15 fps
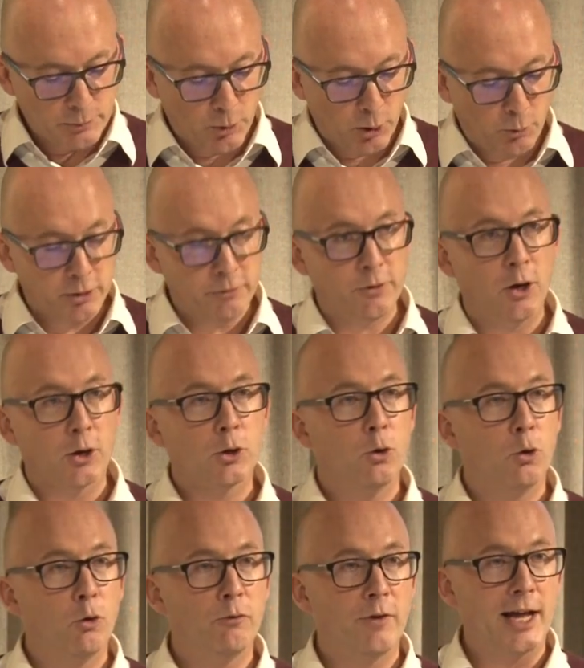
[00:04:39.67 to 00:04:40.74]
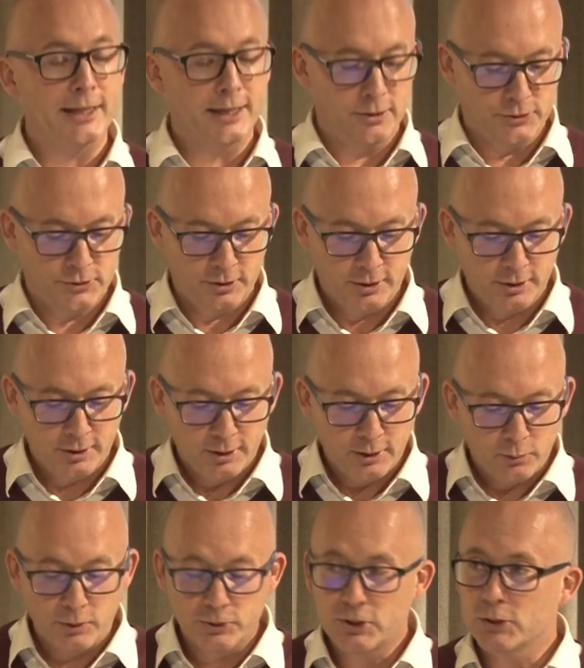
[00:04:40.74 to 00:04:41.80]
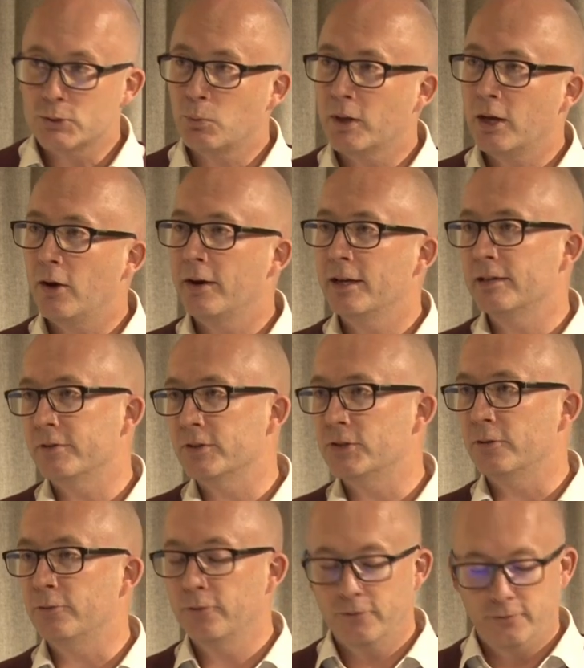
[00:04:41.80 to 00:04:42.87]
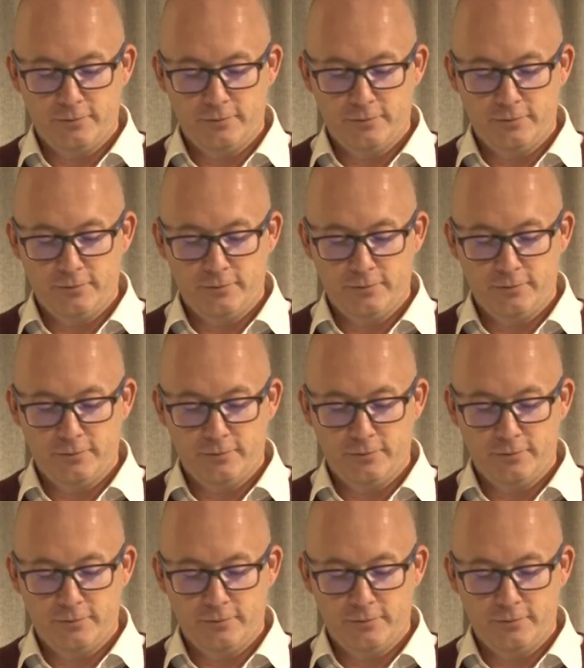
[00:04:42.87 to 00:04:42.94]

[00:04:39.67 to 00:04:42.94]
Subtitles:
by one of our core values, which is we are innovative.